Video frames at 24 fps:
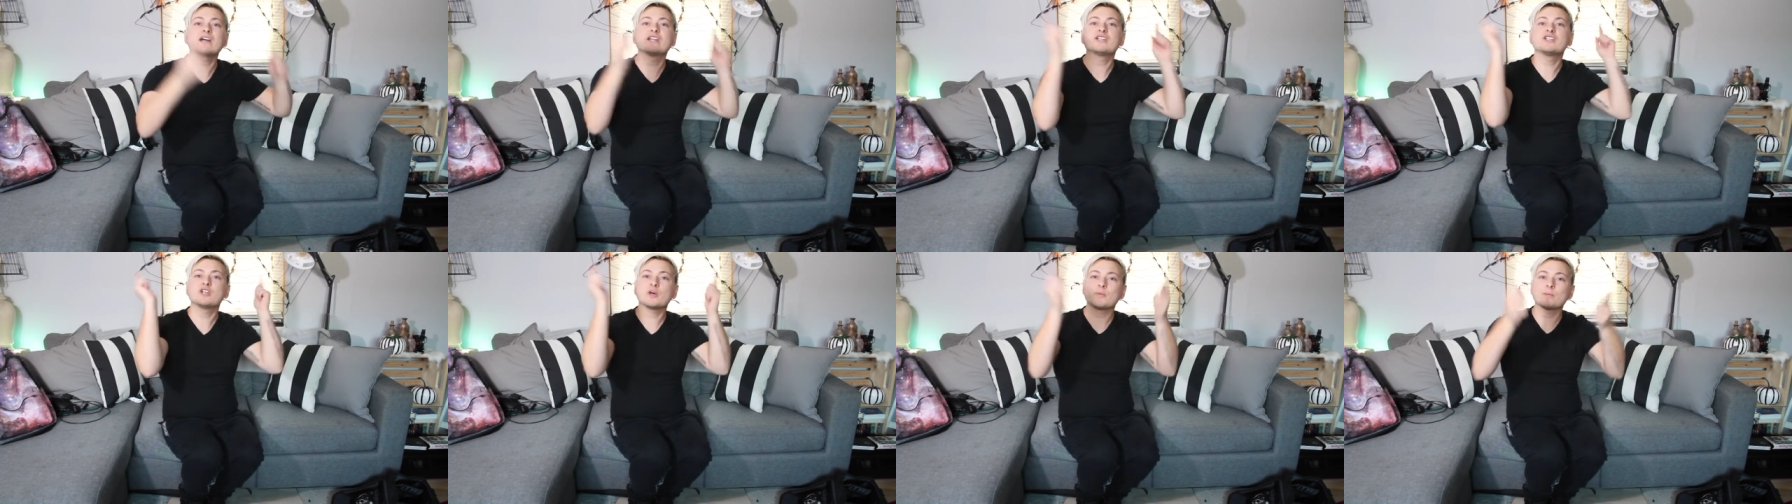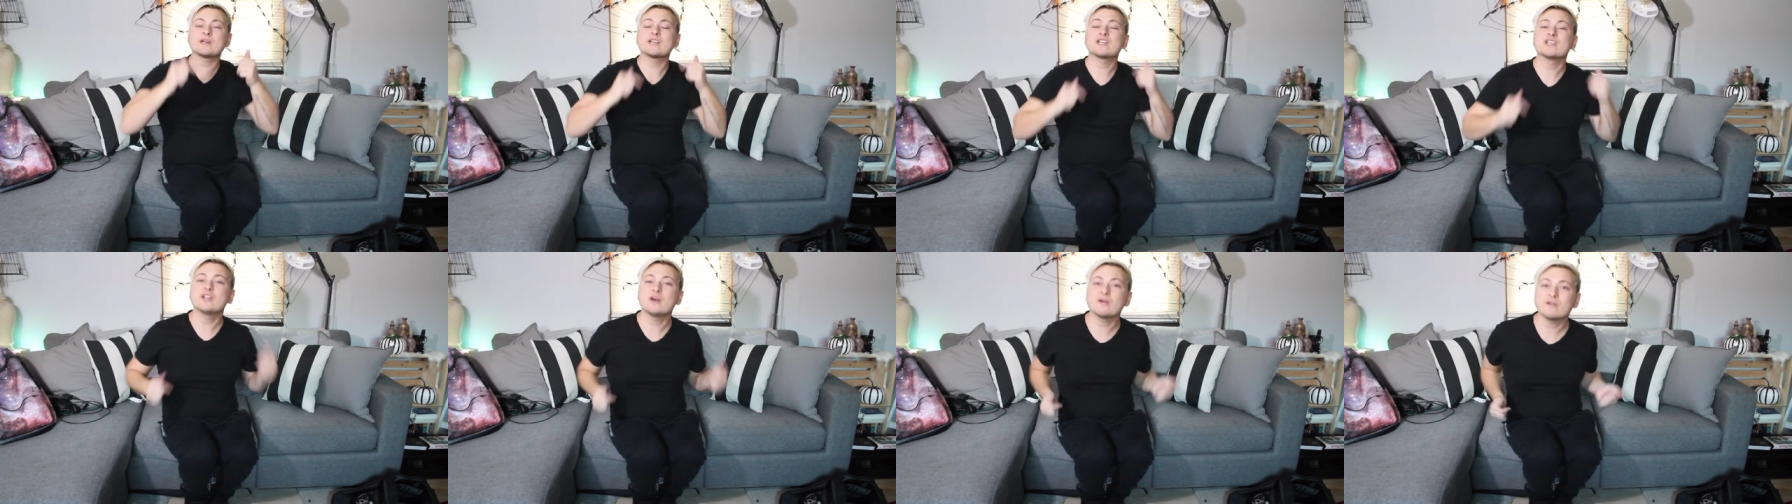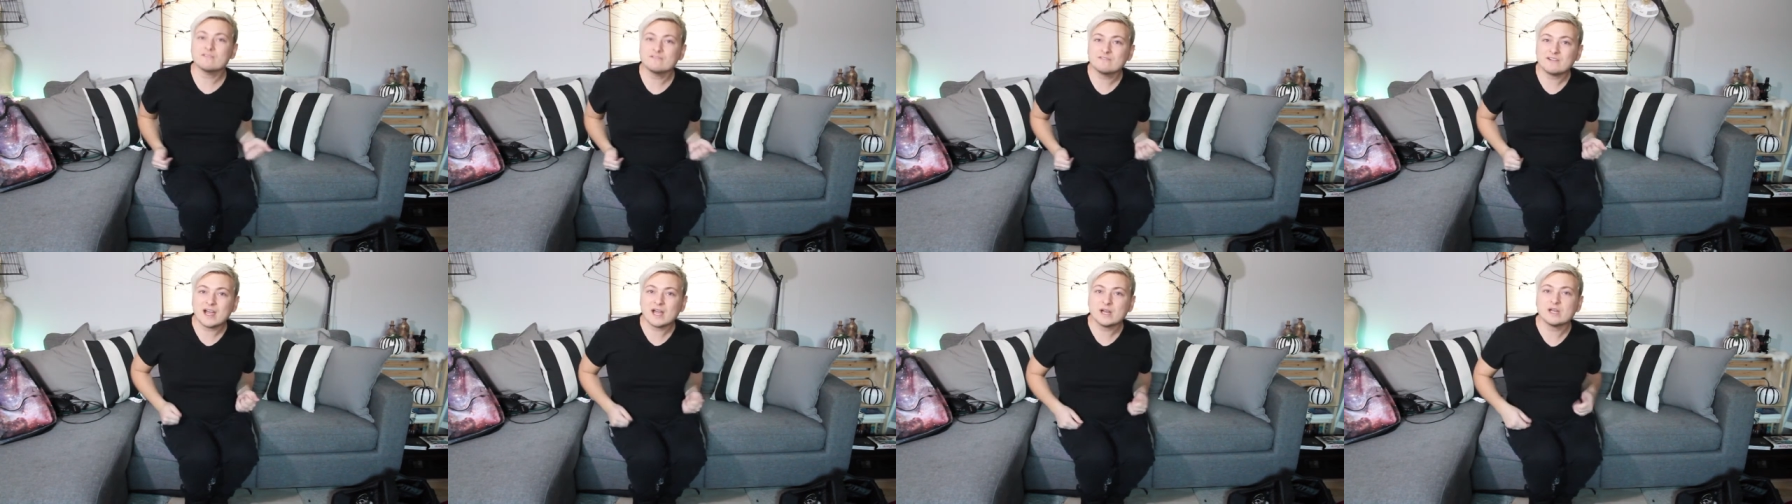and you'll be
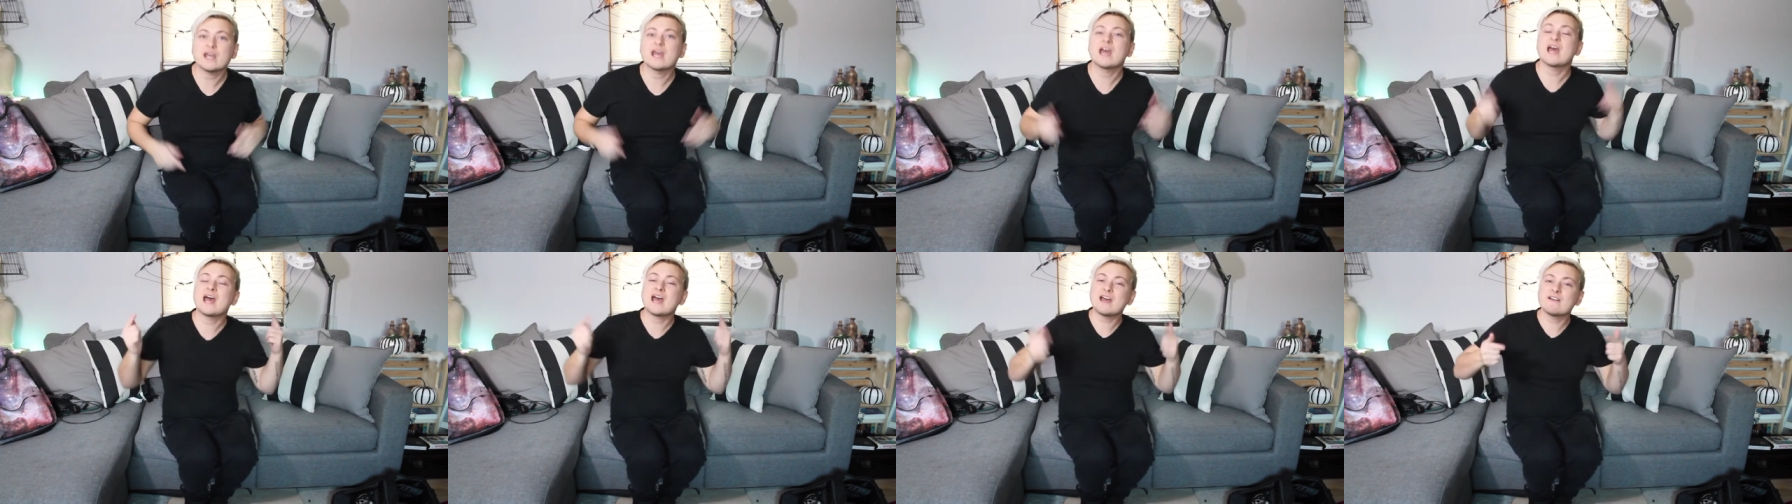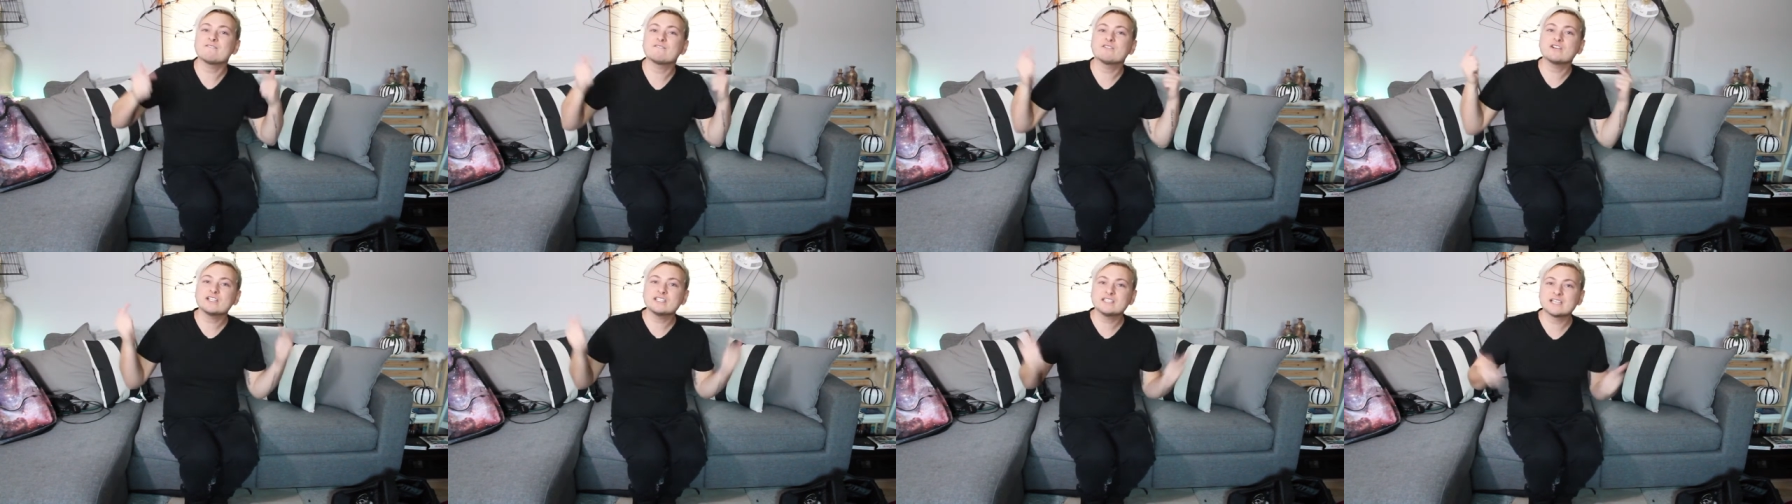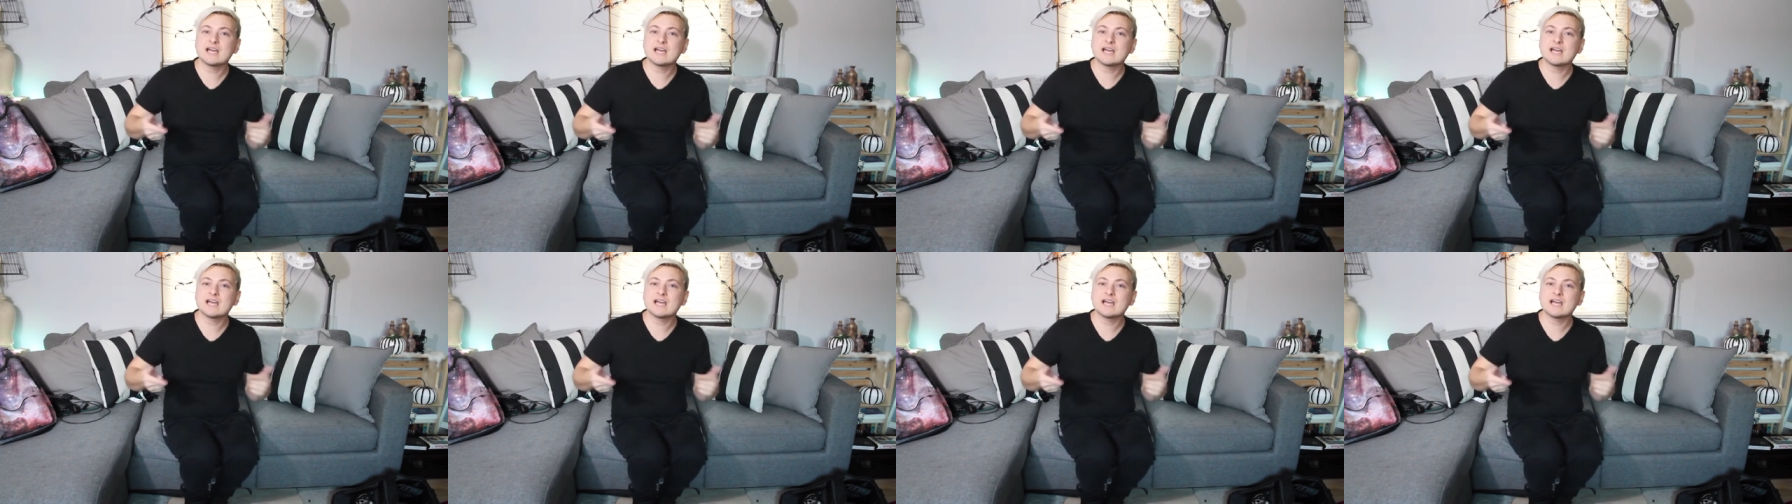notified every